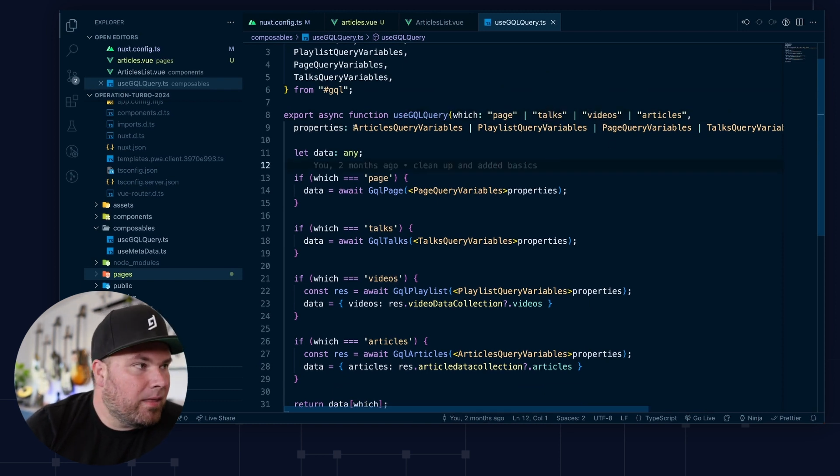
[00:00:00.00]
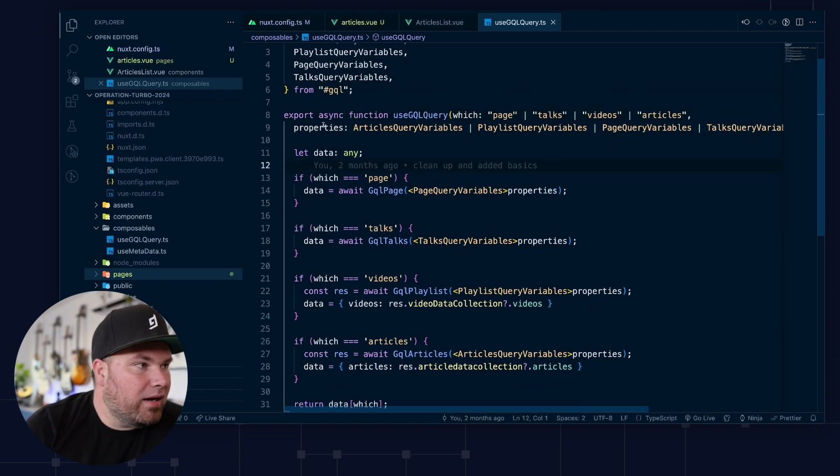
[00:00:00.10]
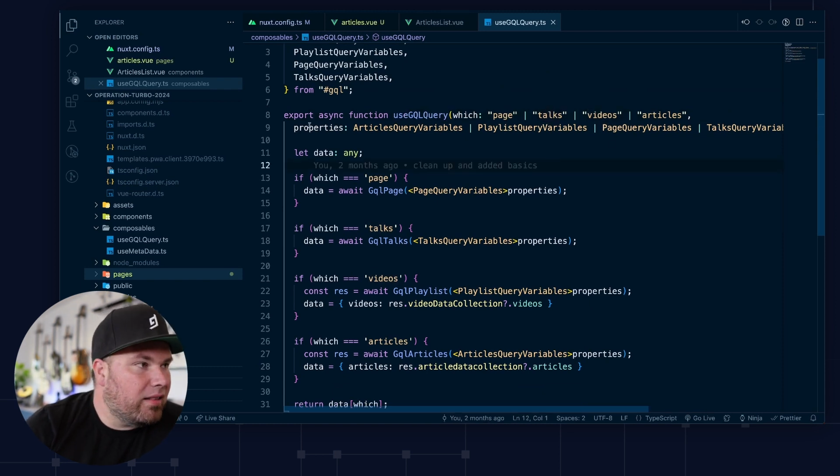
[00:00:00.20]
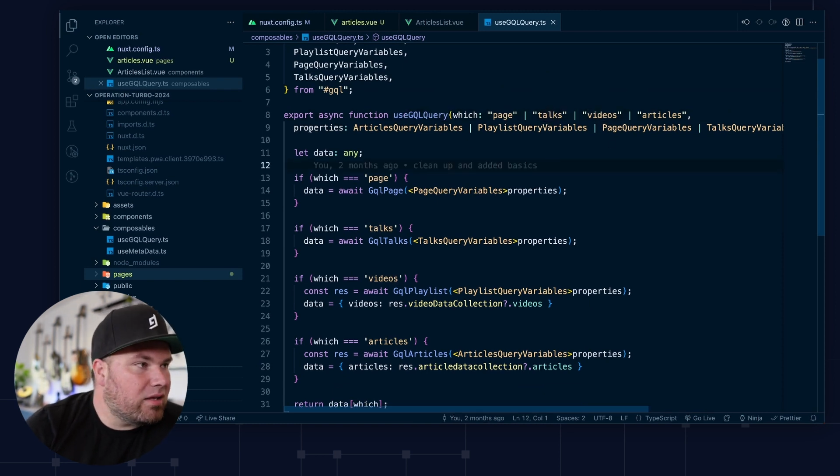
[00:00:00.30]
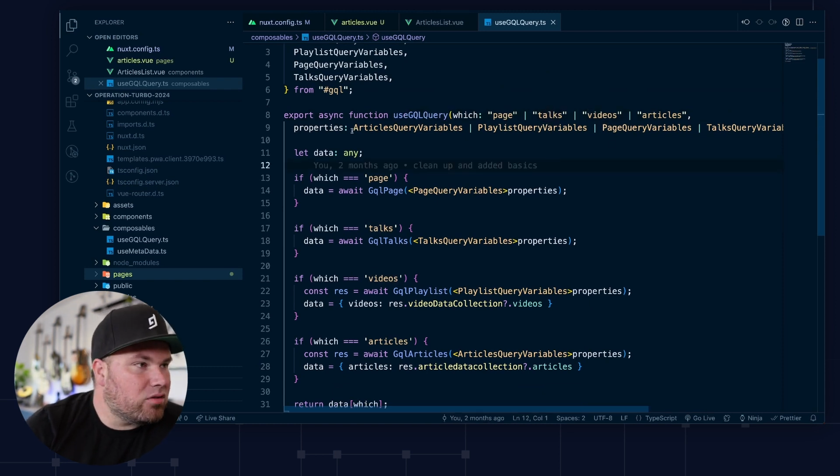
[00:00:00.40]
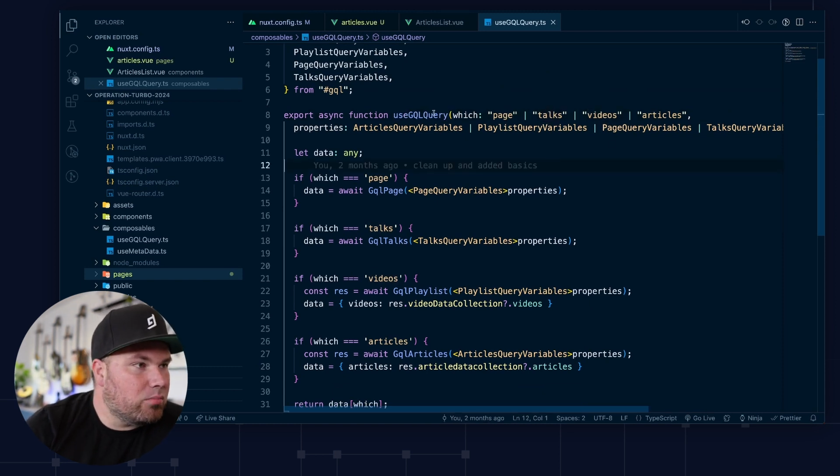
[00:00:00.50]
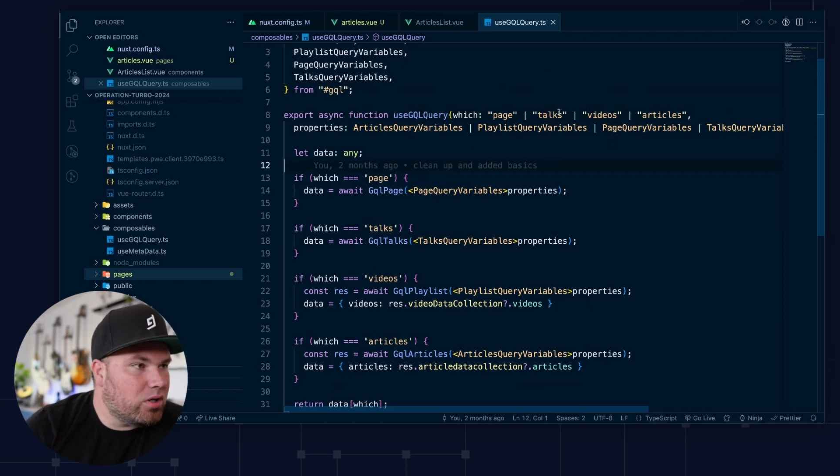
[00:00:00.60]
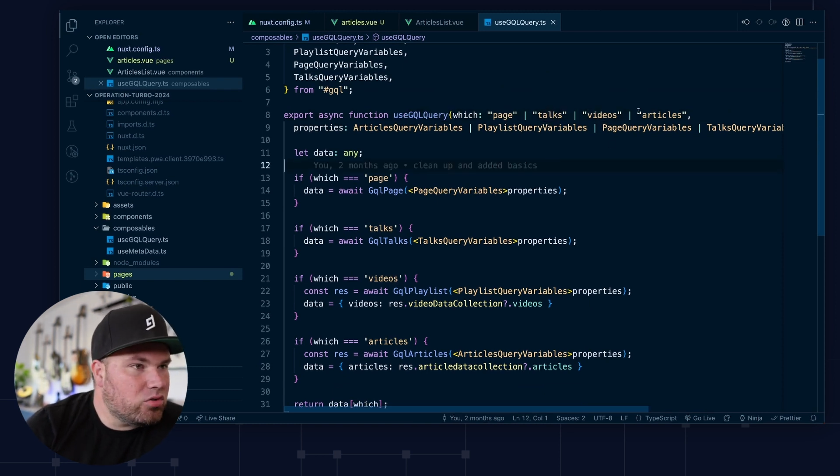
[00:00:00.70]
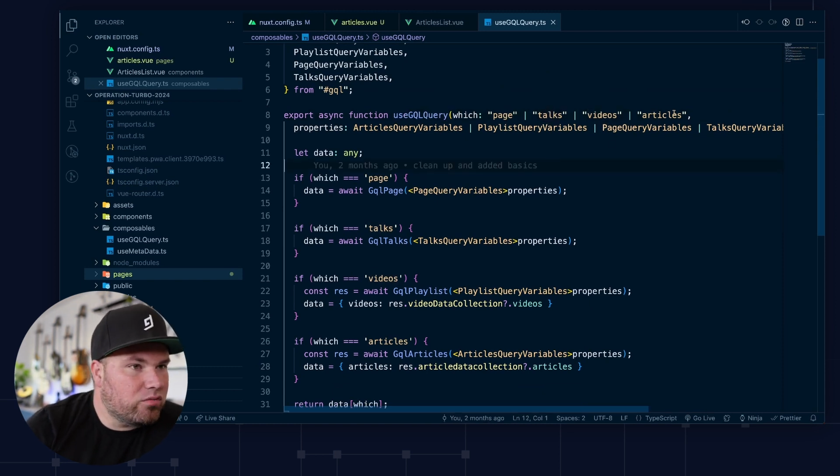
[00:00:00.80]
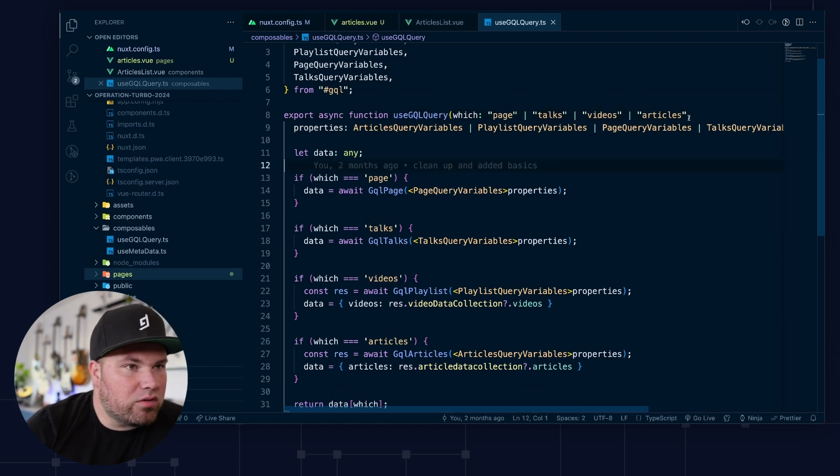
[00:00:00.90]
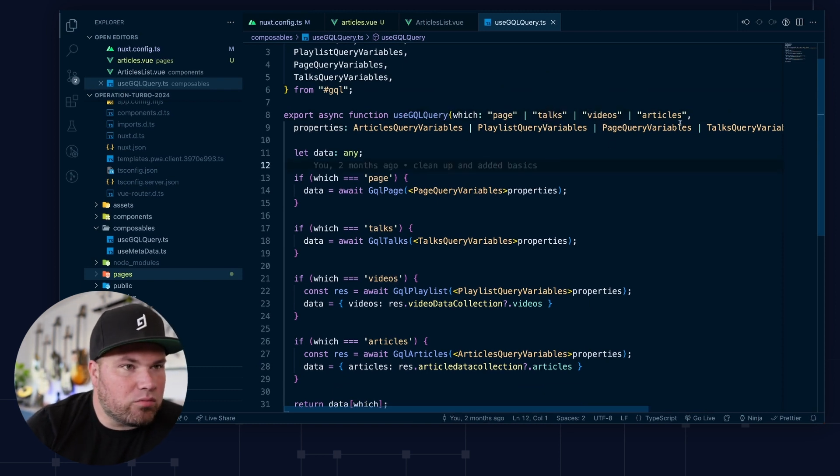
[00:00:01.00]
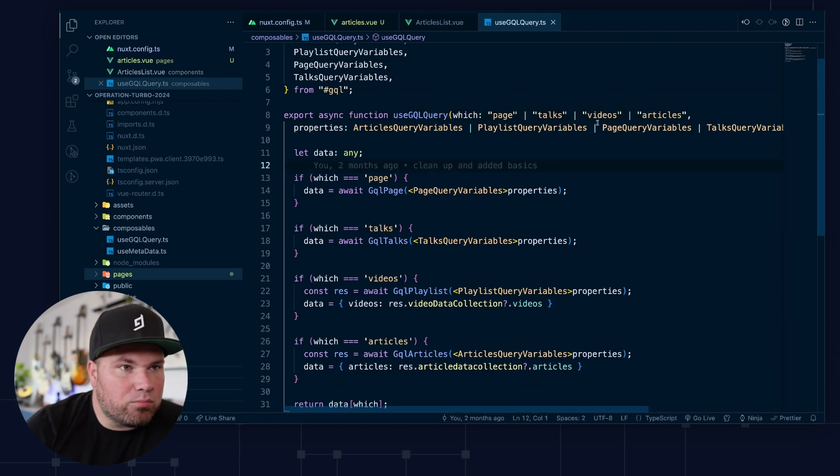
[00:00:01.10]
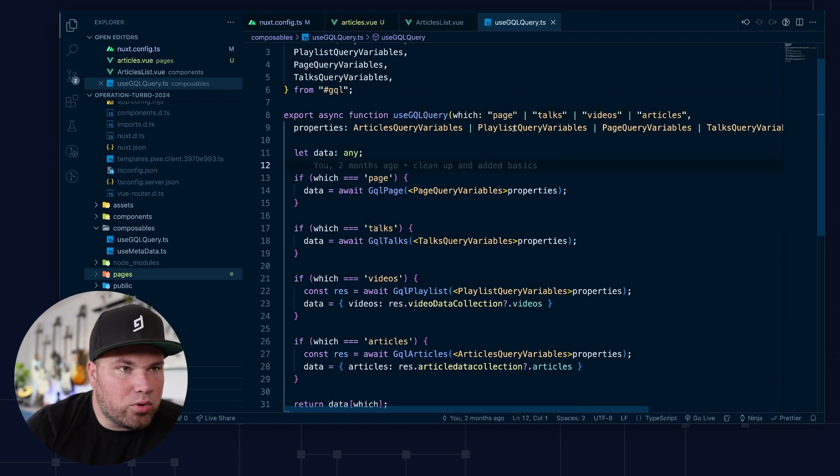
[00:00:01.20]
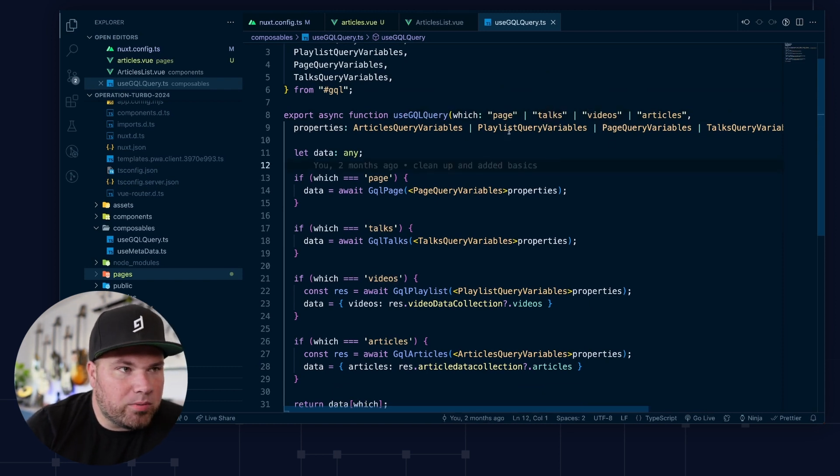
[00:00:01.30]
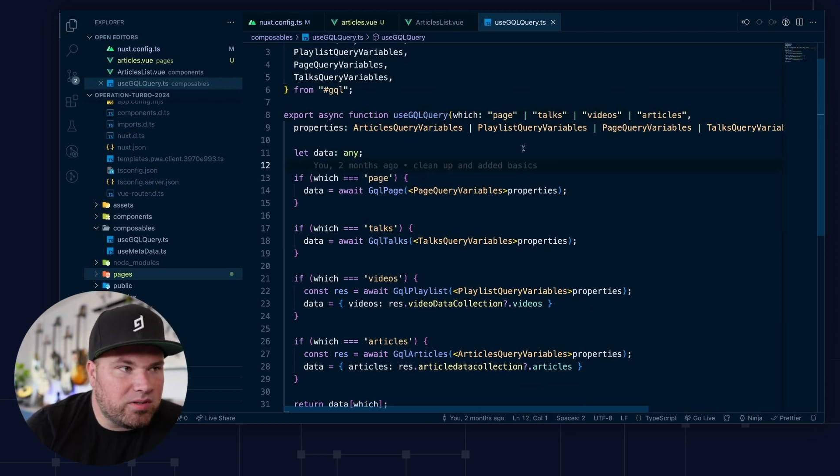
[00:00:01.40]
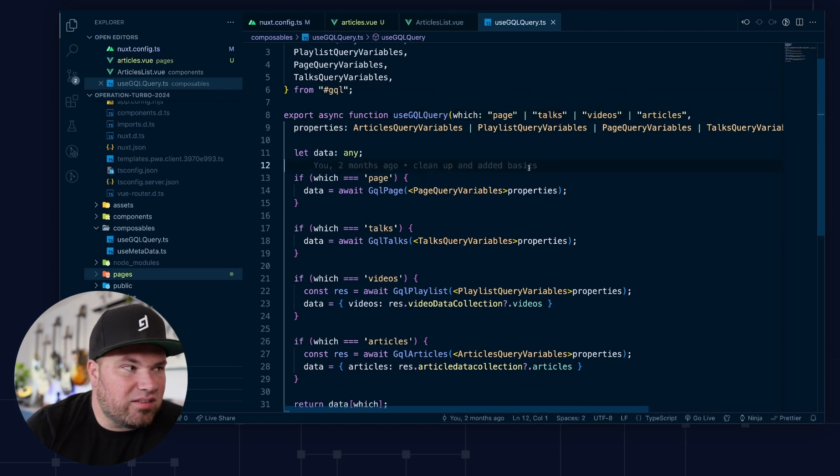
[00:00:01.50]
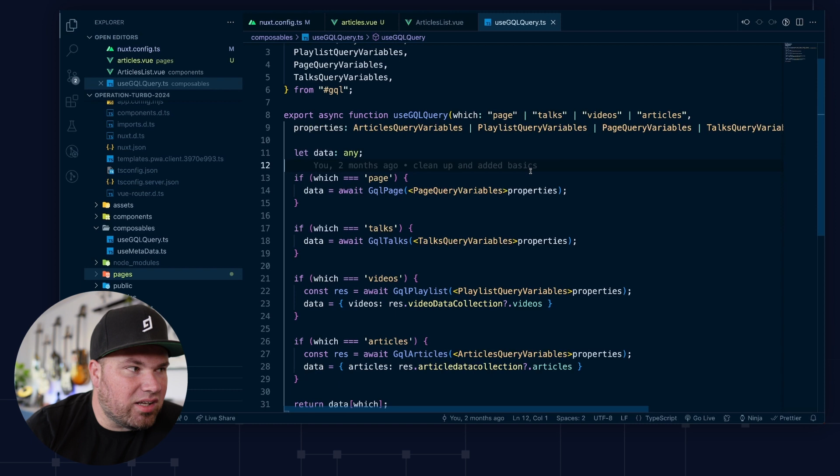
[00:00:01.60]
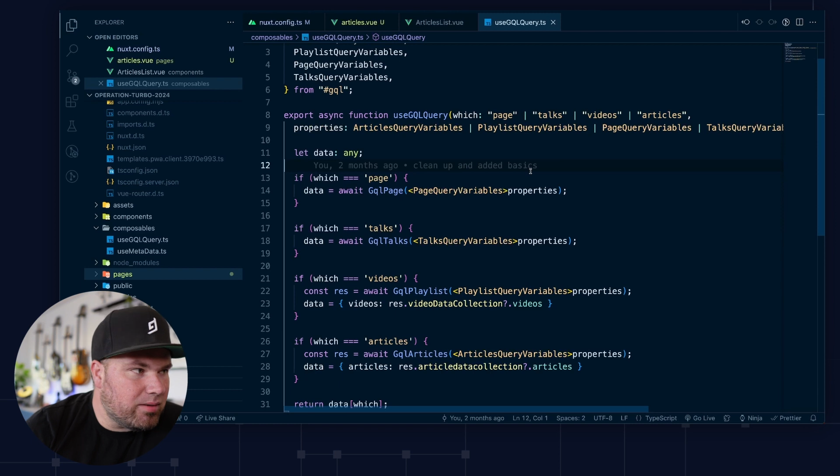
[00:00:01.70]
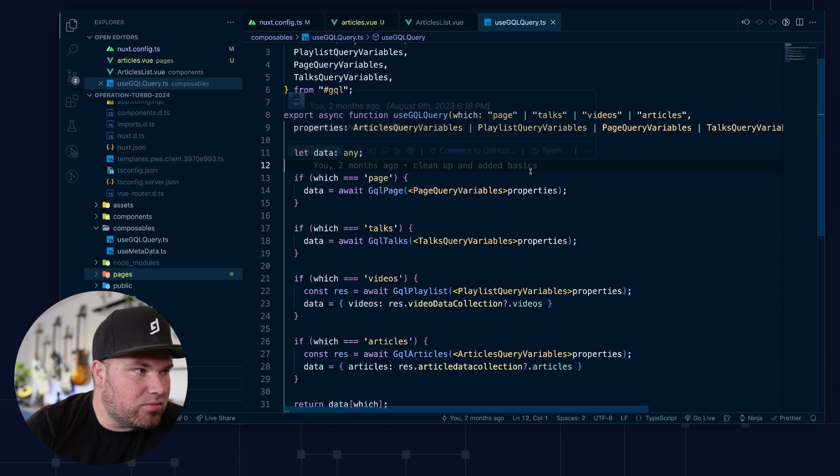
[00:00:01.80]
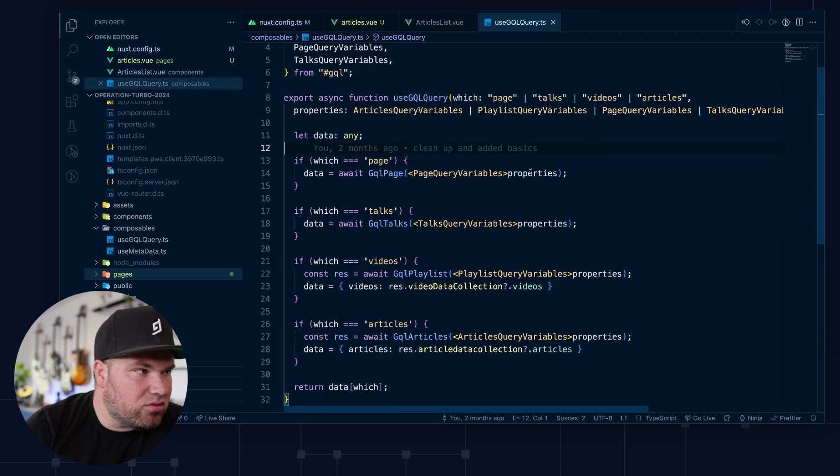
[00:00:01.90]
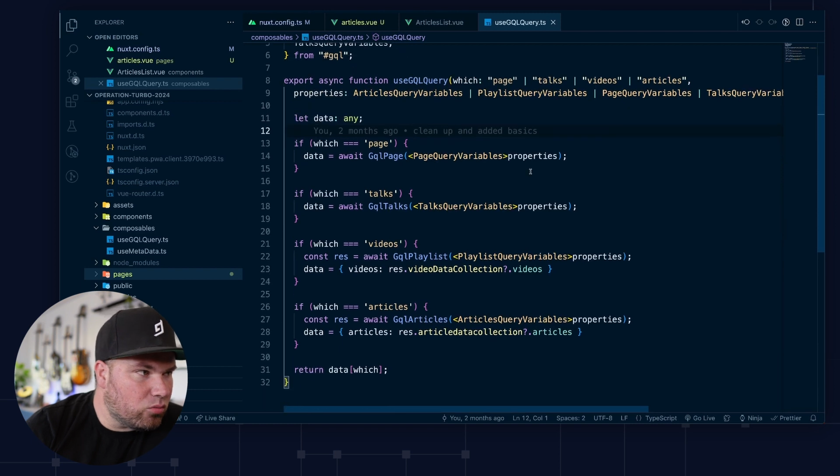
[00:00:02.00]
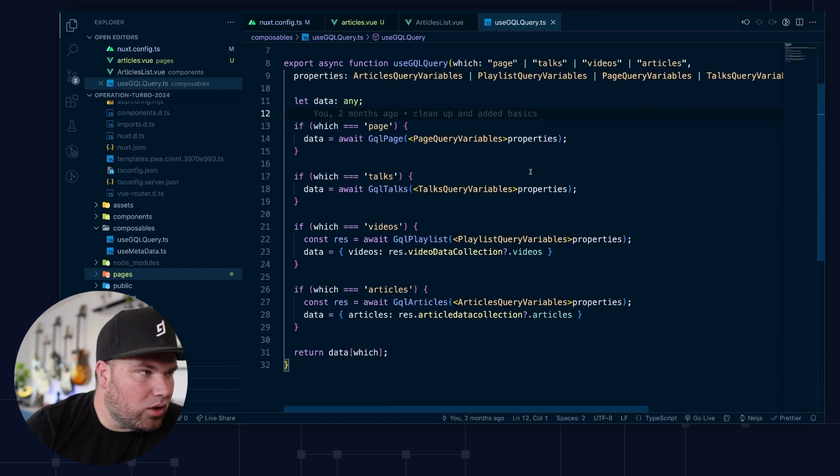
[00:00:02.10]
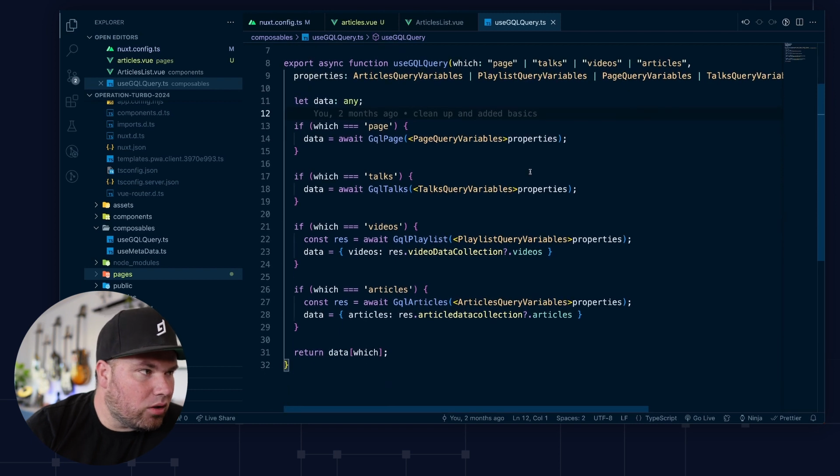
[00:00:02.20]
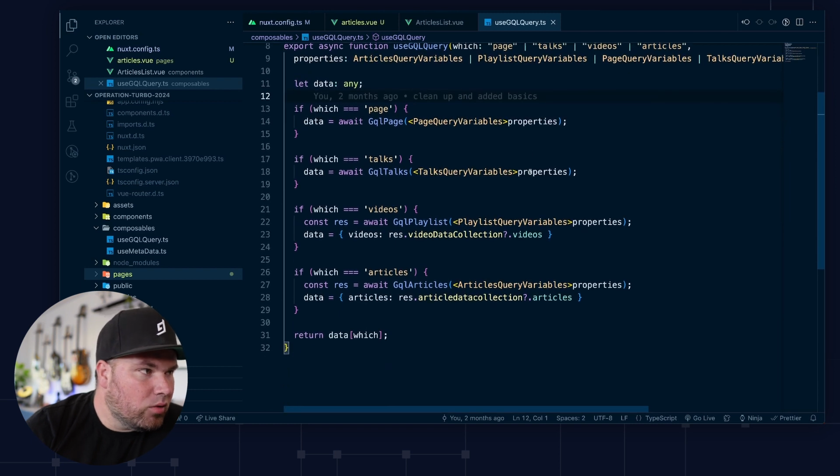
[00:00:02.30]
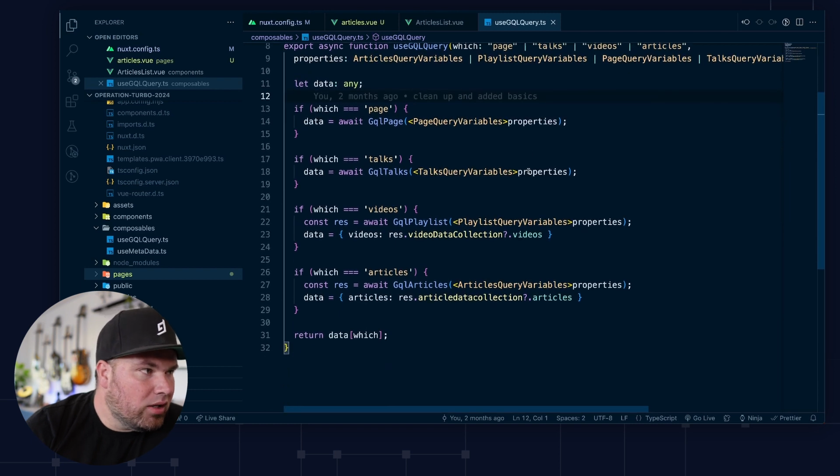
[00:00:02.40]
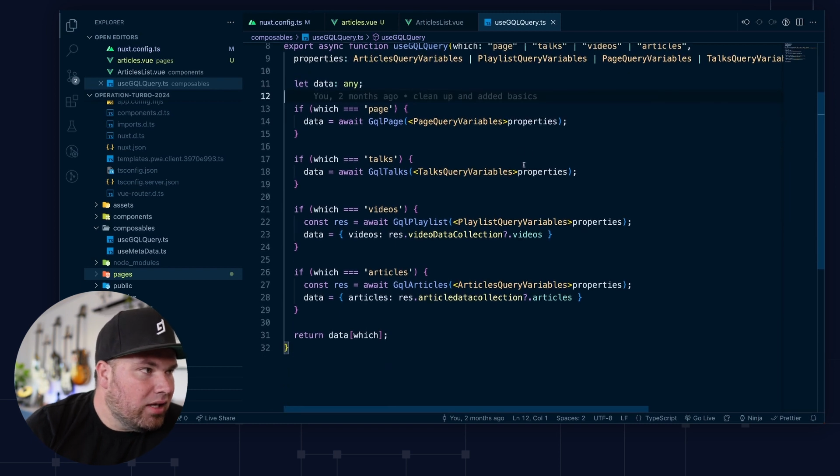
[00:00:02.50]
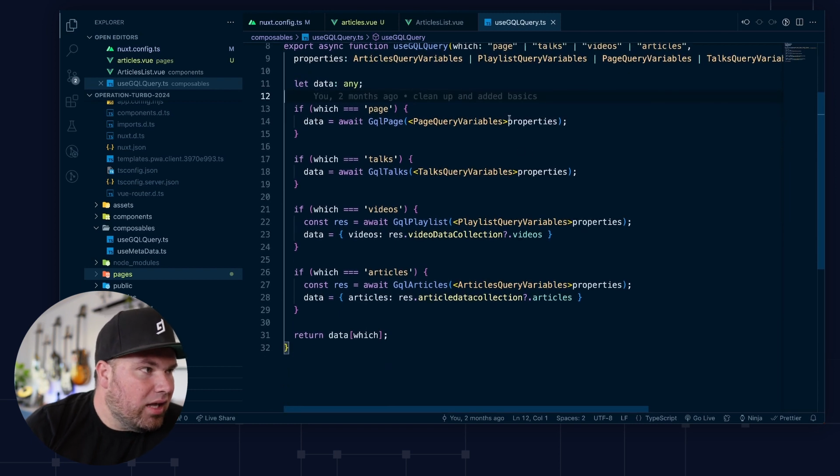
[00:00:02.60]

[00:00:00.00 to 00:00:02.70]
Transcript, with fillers: And it has a bunch of different property types as well.